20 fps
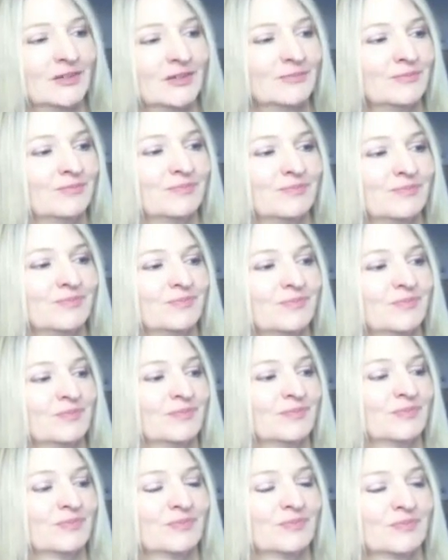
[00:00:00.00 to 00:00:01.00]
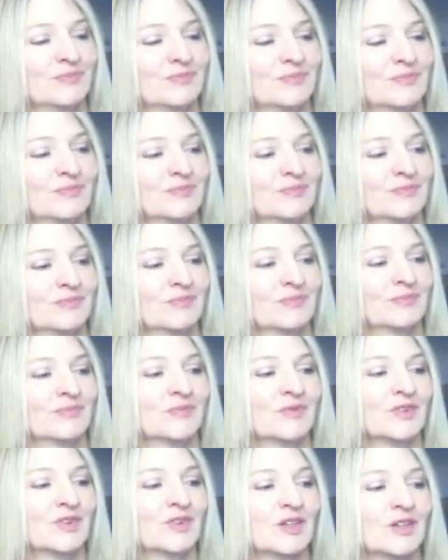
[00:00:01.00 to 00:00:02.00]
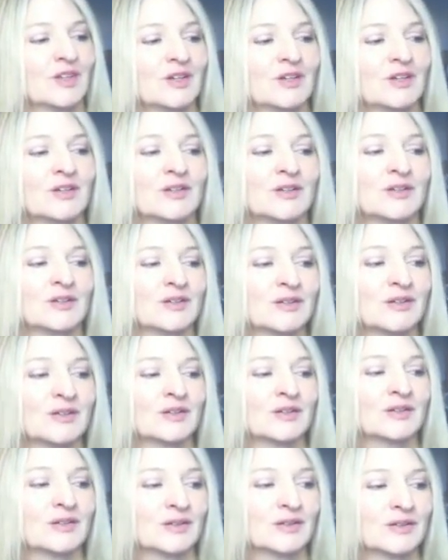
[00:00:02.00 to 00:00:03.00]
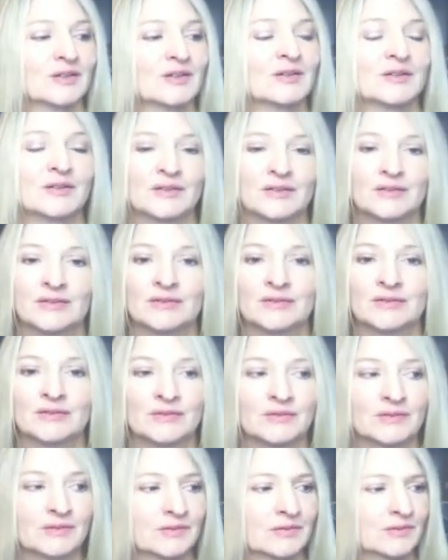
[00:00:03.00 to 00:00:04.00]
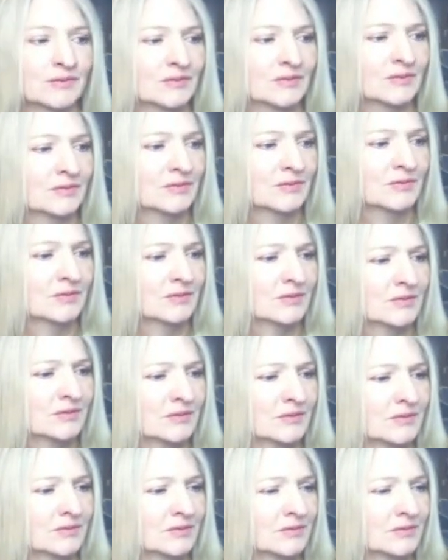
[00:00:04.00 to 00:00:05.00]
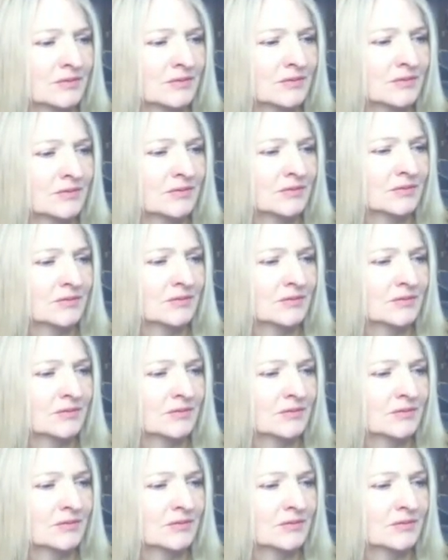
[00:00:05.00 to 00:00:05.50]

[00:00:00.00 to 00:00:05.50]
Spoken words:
The person shown says nothing.